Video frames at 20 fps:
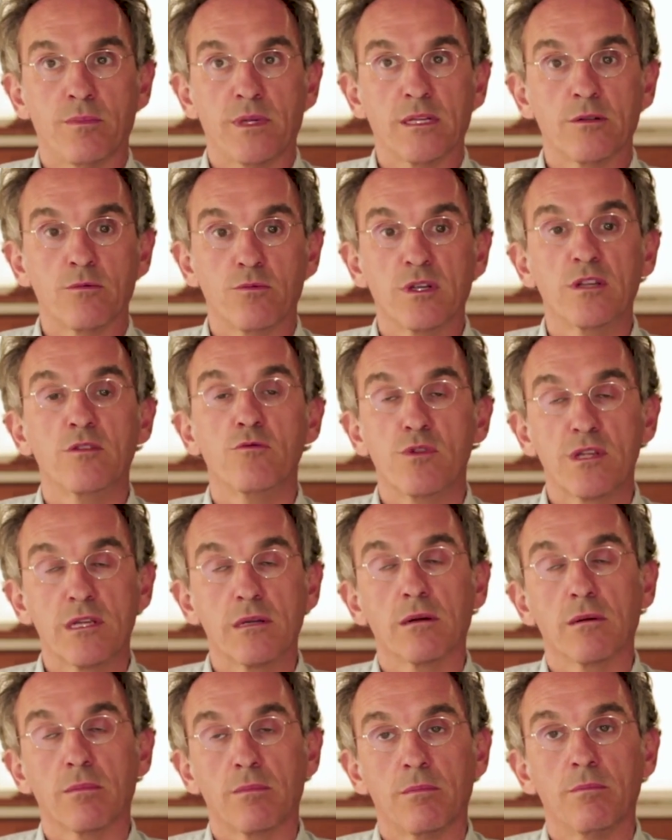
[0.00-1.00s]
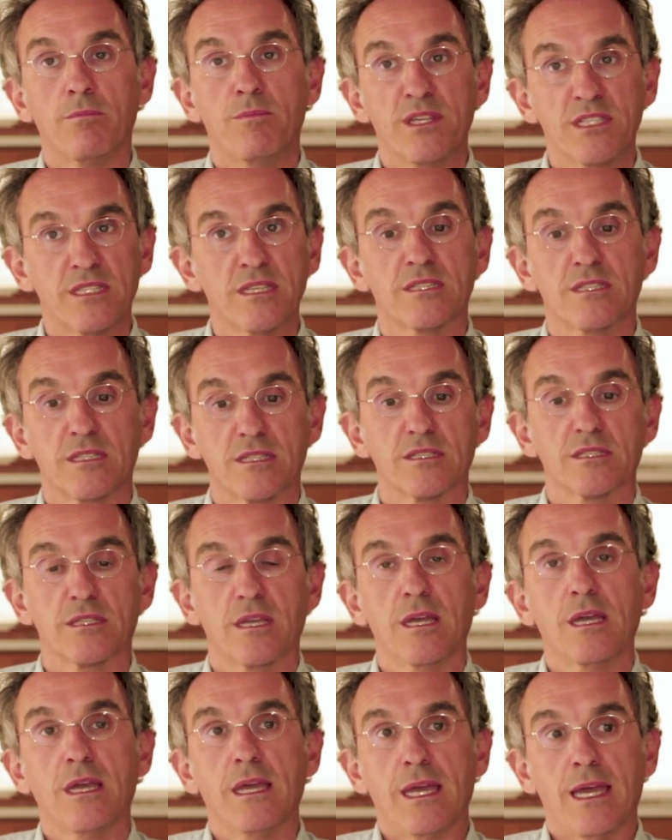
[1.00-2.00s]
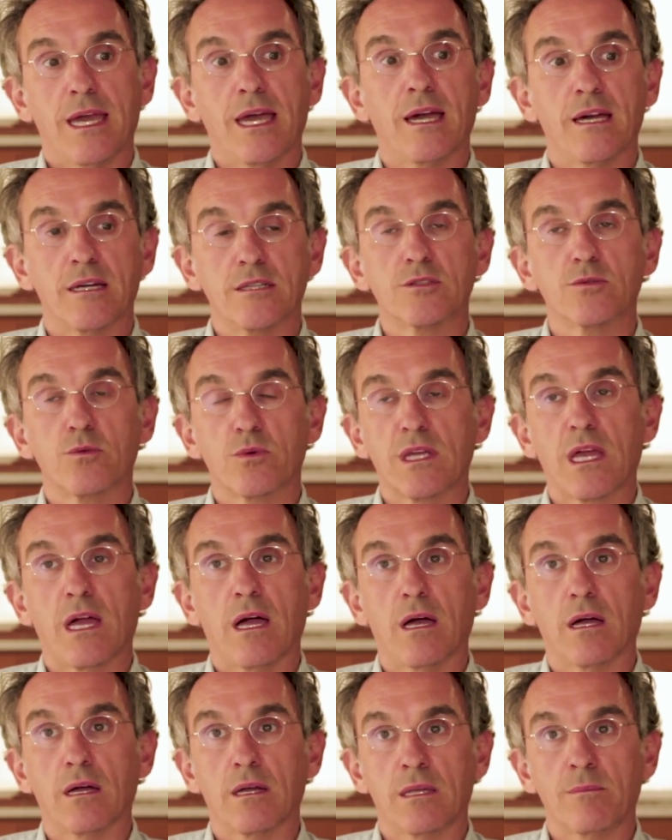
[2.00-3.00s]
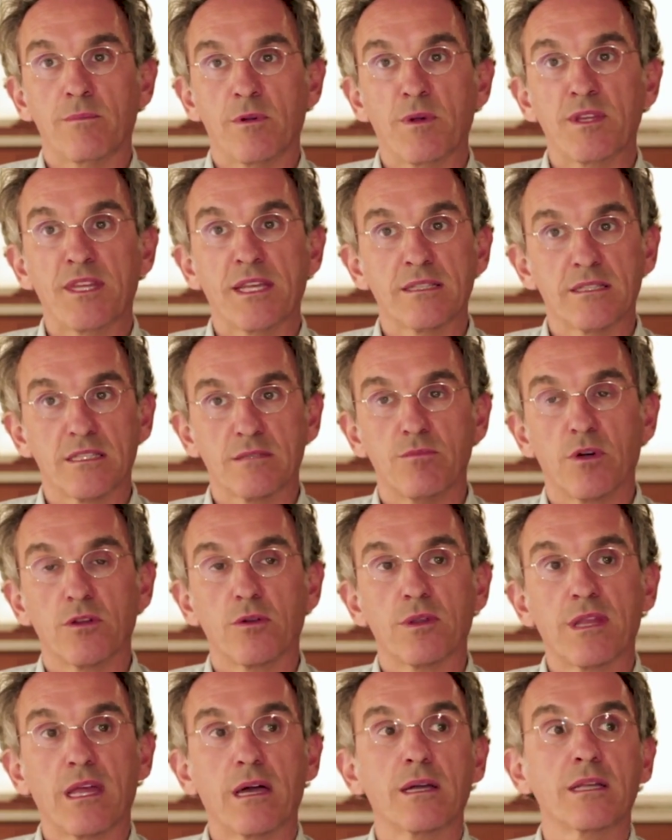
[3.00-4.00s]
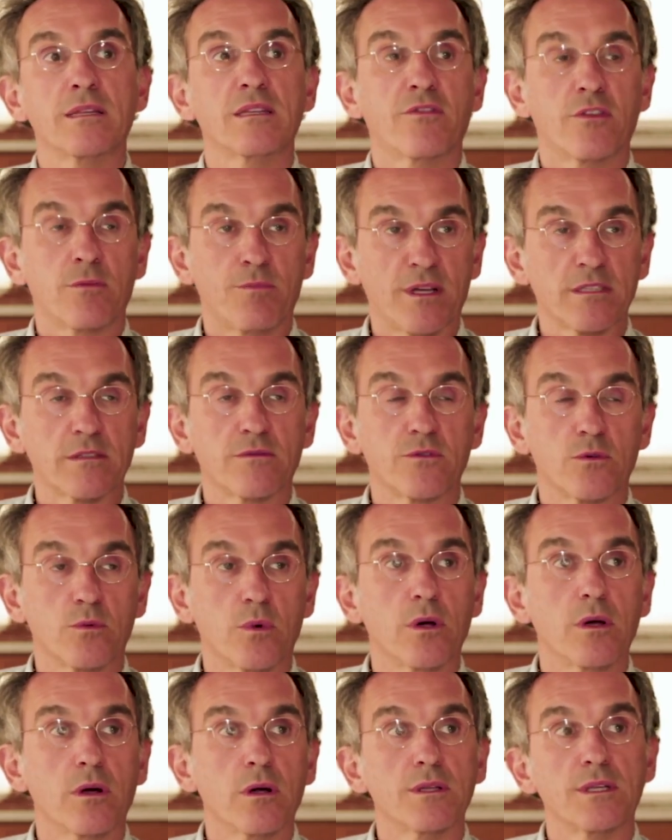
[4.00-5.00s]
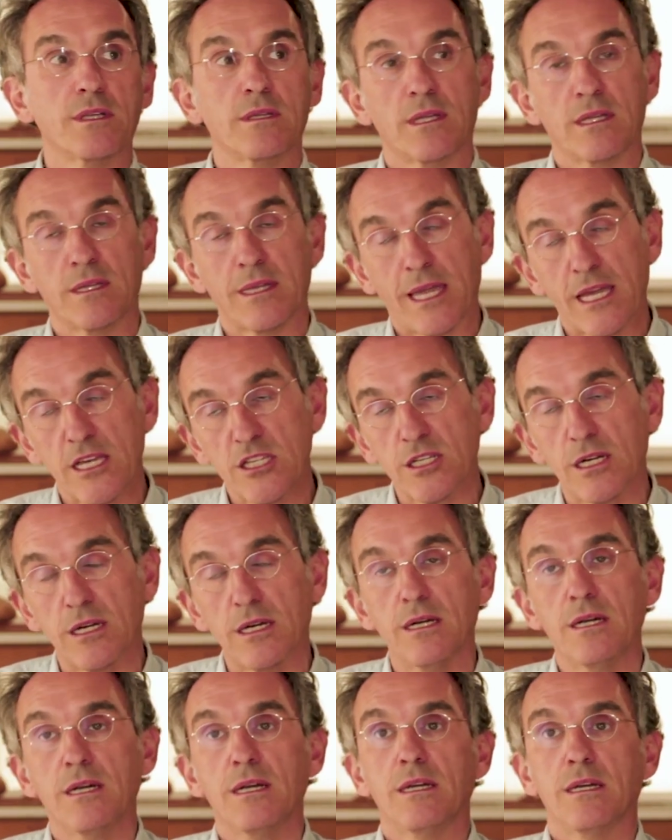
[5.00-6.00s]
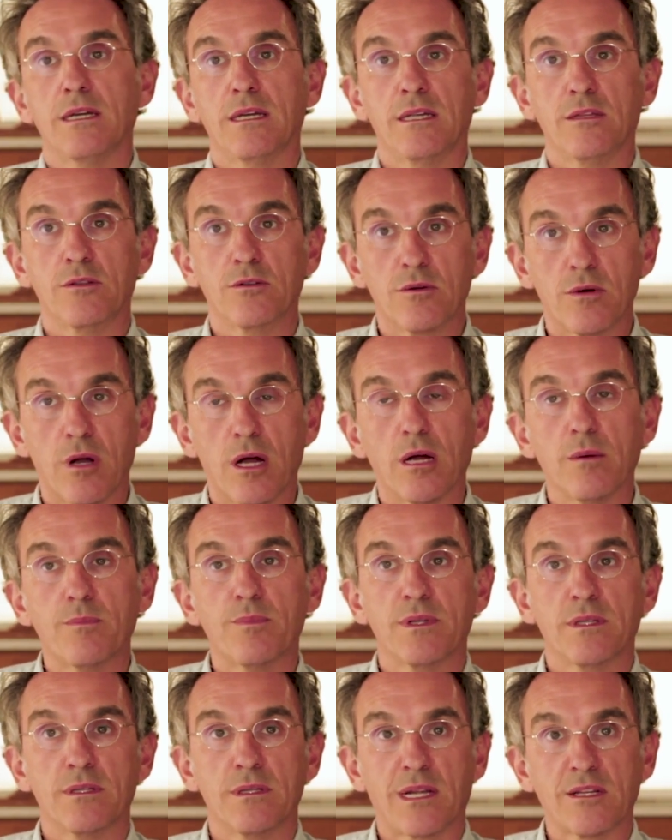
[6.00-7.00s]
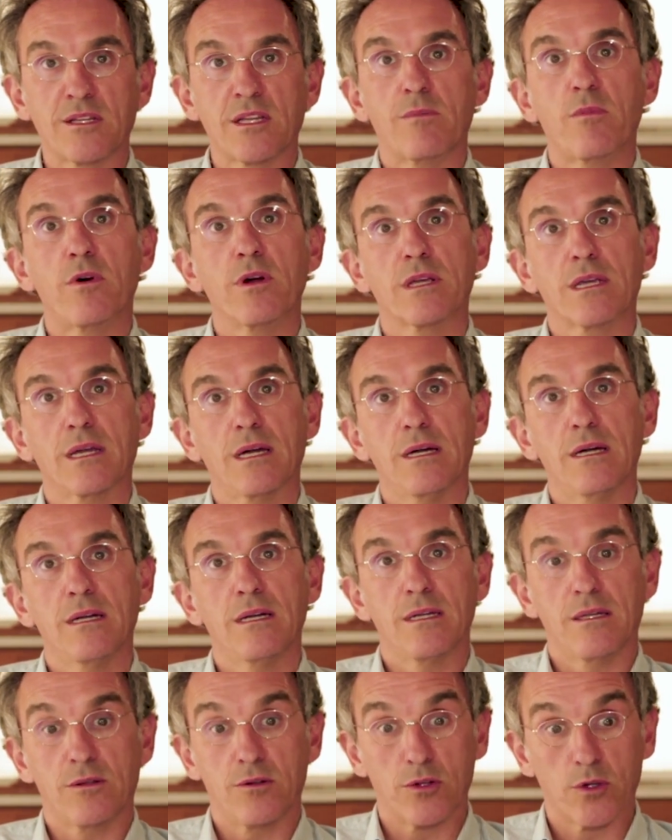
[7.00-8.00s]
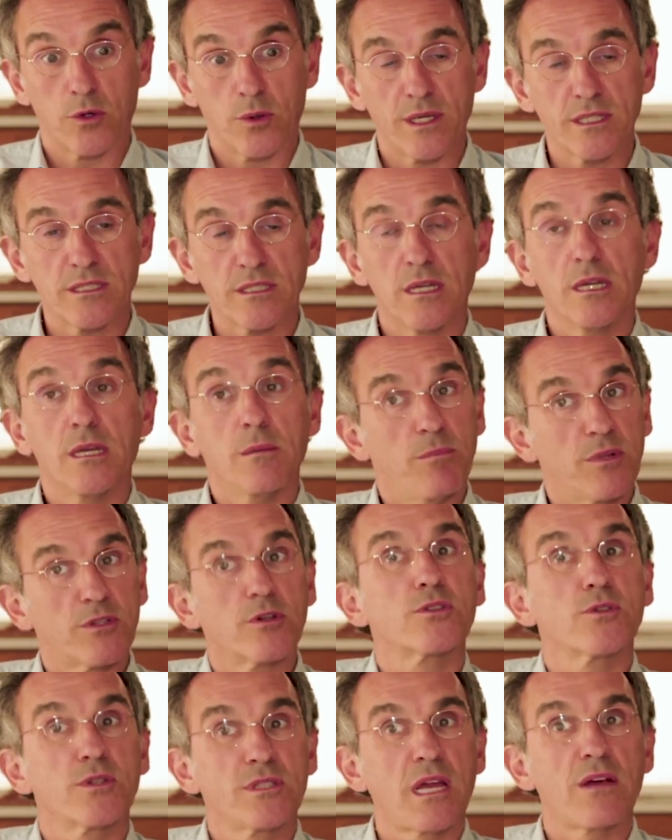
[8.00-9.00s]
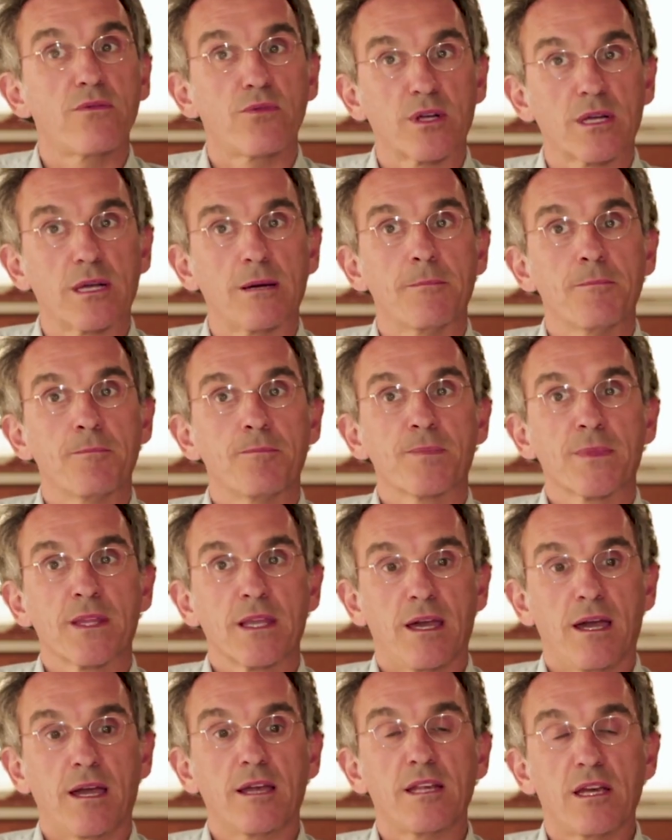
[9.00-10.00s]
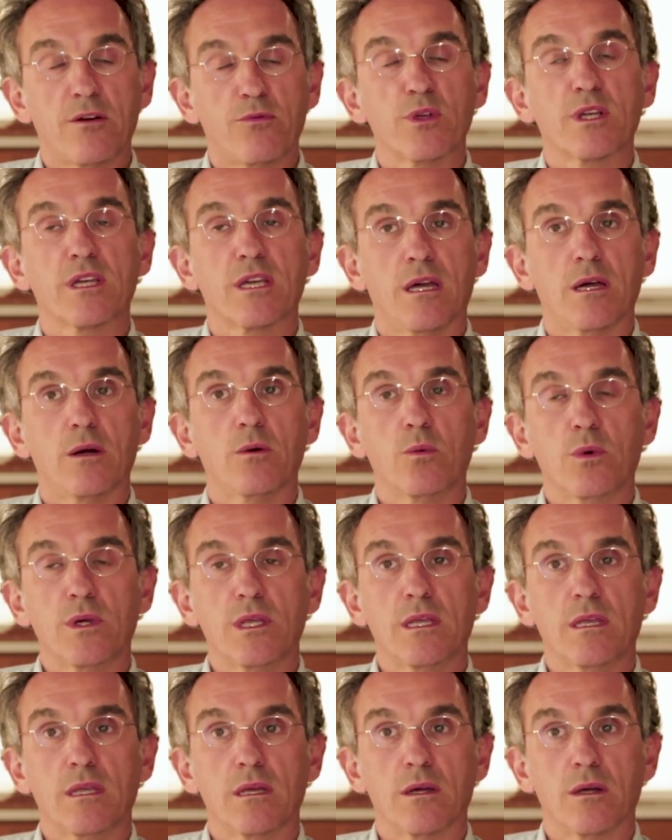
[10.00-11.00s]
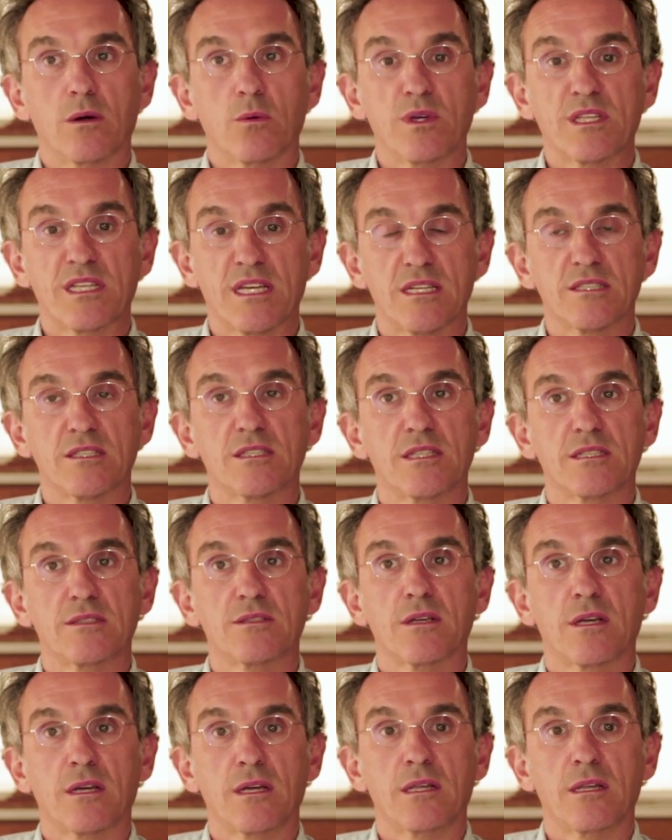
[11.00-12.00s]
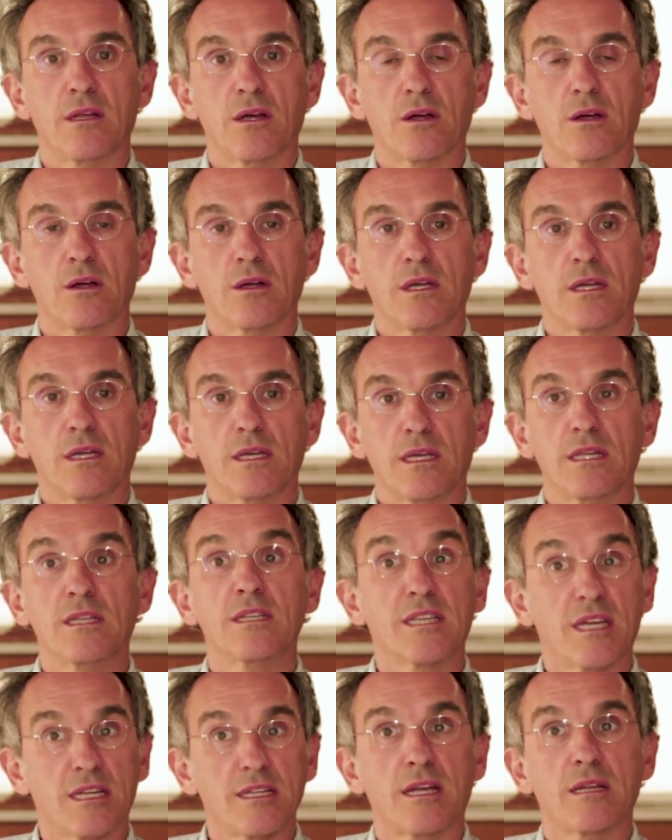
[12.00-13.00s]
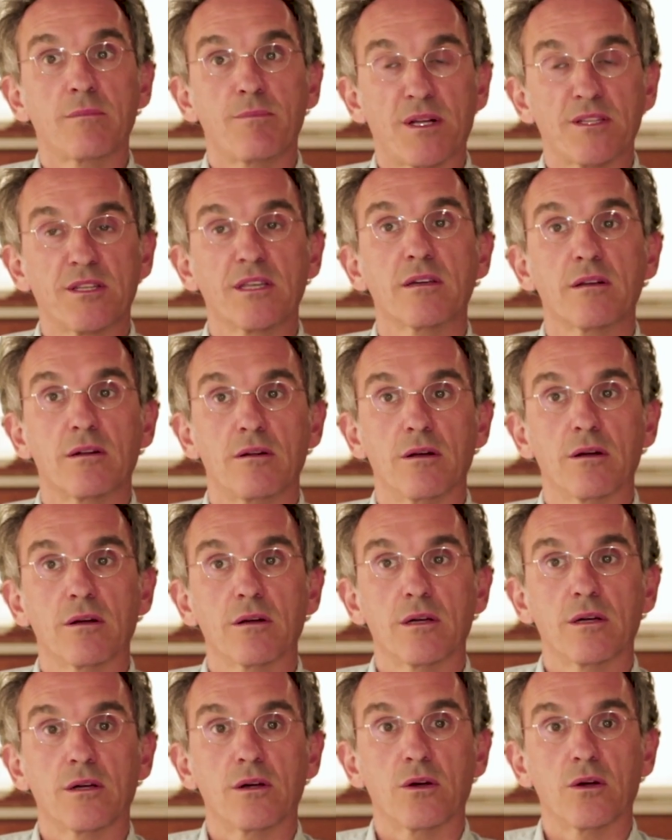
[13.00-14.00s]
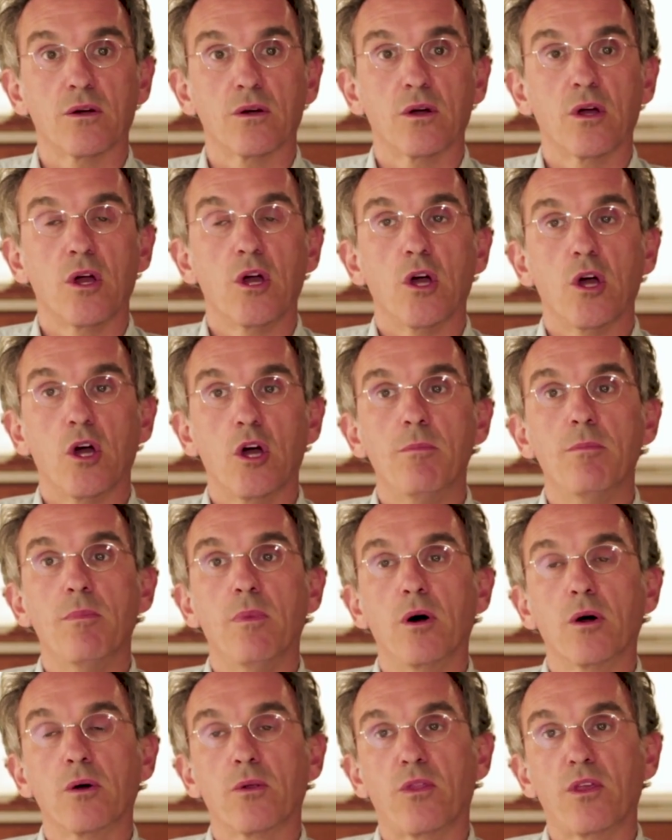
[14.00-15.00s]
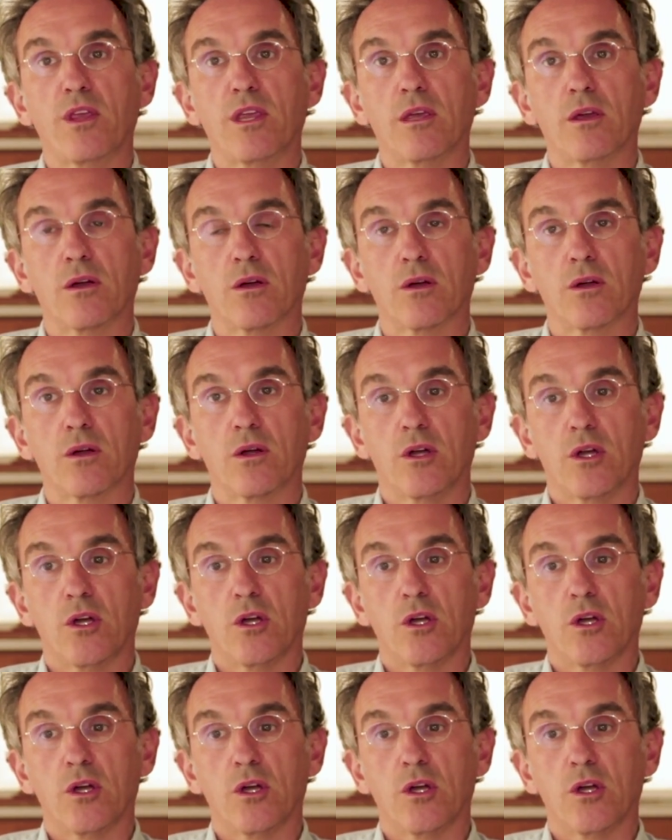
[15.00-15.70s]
real businesses. And we are implementing this model now in different parts of the world, in Asia, in Europe, in Latin America, in the US, but also in Africa. And in Africa, we tested it in Kenya in particular, among the